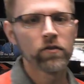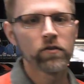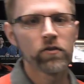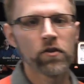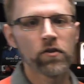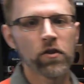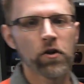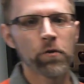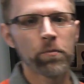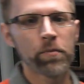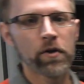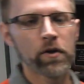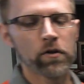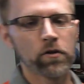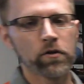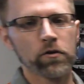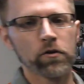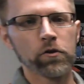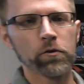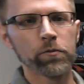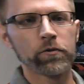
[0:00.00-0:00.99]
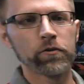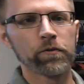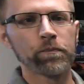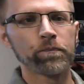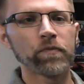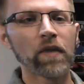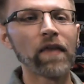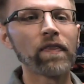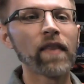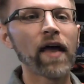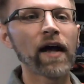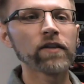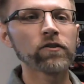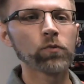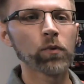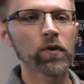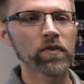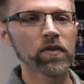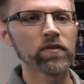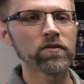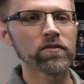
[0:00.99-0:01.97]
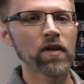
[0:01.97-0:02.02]
to their peer groups. And that's what
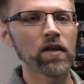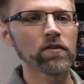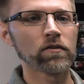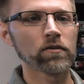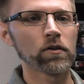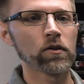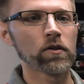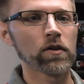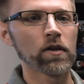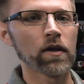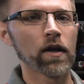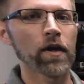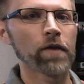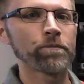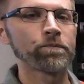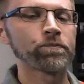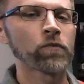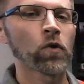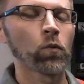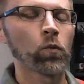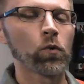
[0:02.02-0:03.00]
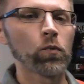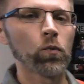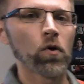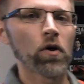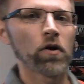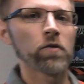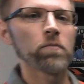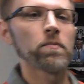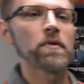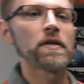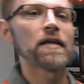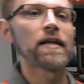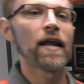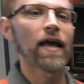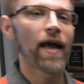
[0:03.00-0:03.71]
the state's looking at. We want to be an